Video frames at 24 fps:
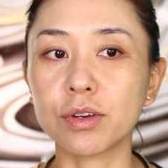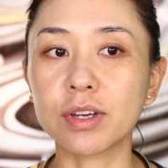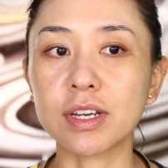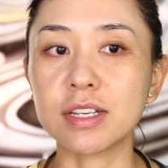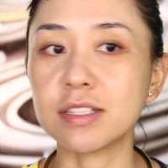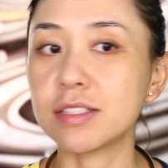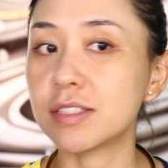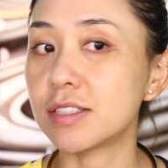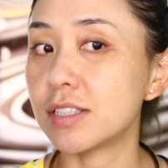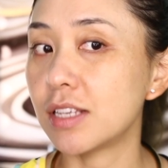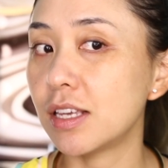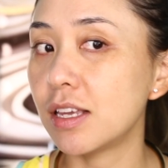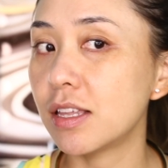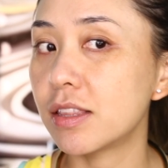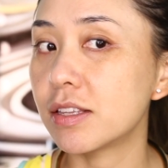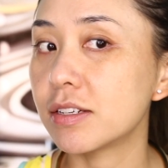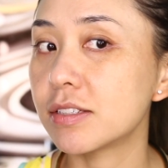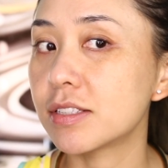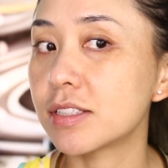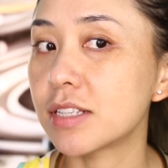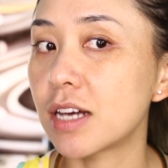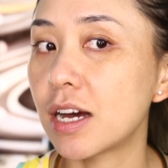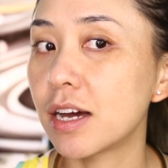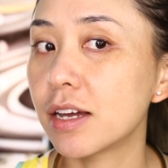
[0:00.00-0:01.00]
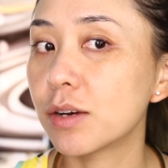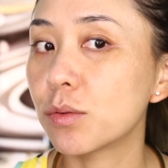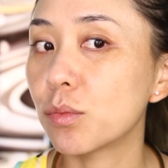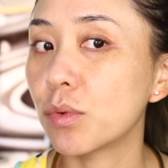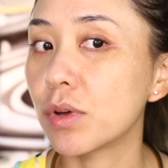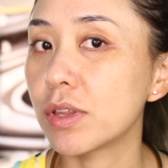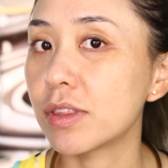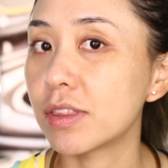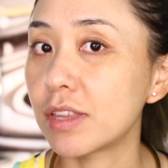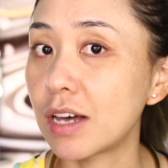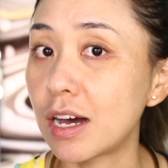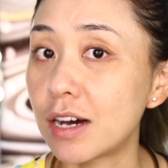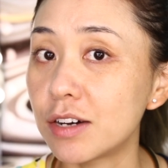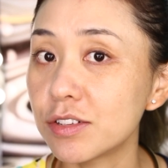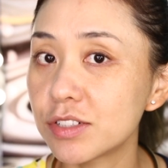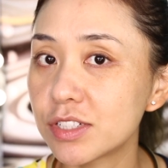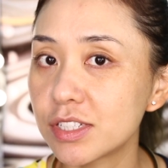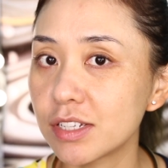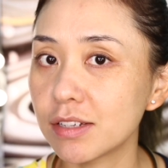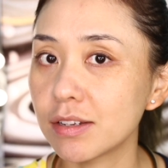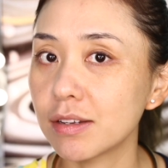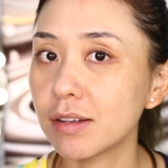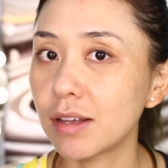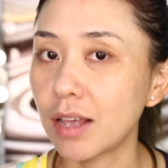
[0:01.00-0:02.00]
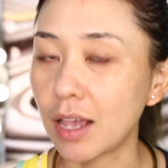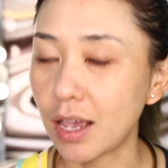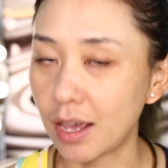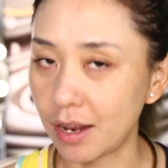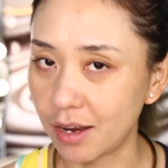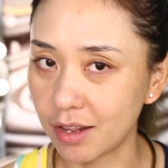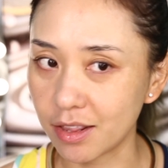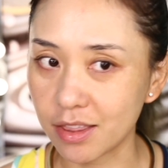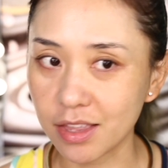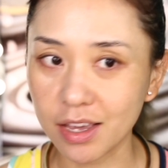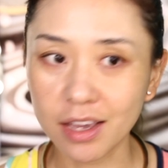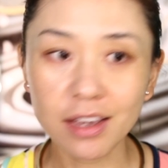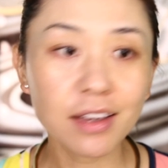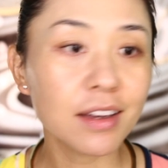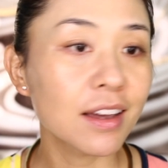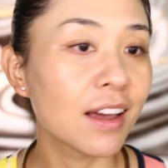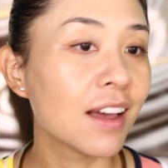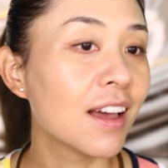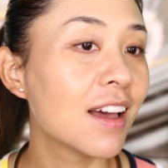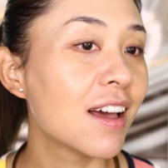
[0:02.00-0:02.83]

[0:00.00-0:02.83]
can see this side without anything,